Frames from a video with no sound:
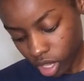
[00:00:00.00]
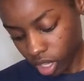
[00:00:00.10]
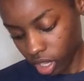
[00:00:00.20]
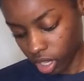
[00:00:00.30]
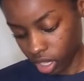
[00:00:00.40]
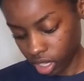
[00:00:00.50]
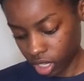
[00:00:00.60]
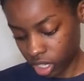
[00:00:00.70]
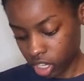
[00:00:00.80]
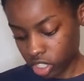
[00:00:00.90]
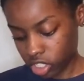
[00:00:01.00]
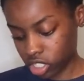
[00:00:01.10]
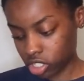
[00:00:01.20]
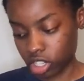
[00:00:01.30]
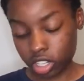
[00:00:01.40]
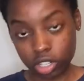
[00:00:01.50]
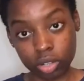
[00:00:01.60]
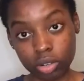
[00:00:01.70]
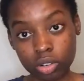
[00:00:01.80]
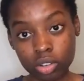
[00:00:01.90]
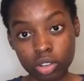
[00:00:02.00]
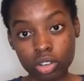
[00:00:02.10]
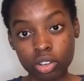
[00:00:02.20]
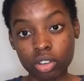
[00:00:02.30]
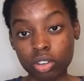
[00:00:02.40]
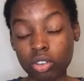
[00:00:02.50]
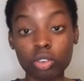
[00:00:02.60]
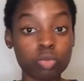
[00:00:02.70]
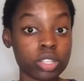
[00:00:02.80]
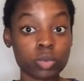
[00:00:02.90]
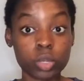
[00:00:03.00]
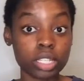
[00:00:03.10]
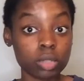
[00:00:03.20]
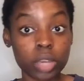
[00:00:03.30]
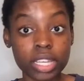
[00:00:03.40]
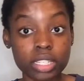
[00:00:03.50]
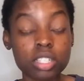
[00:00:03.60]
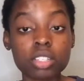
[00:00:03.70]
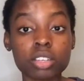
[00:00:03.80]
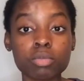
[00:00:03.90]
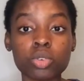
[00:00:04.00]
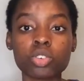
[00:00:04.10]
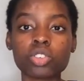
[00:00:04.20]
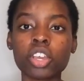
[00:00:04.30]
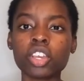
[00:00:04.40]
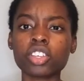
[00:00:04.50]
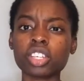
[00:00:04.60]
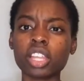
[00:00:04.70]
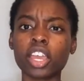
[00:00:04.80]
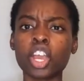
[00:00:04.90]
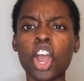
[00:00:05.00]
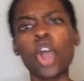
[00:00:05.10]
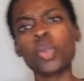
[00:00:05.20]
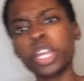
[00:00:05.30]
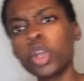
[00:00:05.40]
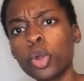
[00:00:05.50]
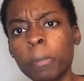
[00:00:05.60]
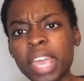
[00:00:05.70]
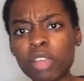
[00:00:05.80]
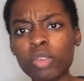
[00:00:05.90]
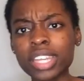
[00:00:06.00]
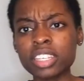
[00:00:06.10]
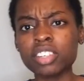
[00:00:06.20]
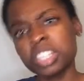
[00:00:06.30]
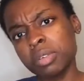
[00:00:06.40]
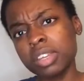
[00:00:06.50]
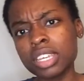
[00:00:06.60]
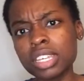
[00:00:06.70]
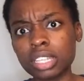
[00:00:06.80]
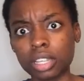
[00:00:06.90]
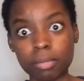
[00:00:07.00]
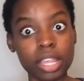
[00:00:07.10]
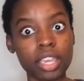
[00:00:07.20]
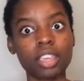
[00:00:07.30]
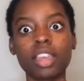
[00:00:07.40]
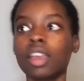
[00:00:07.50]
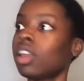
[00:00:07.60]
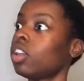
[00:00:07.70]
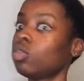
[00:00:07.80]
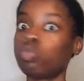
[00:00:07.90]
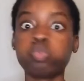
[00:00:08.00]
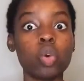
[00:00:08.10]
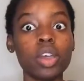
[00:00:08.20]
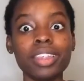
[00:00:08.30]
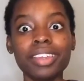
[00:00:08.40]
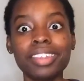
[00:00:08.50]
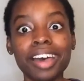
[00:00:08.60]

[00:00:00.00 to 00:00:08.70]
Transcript: and this girl who was with the white t-shirt bulls, she like, oh, there go the bag right there. There it is. I'm like, what?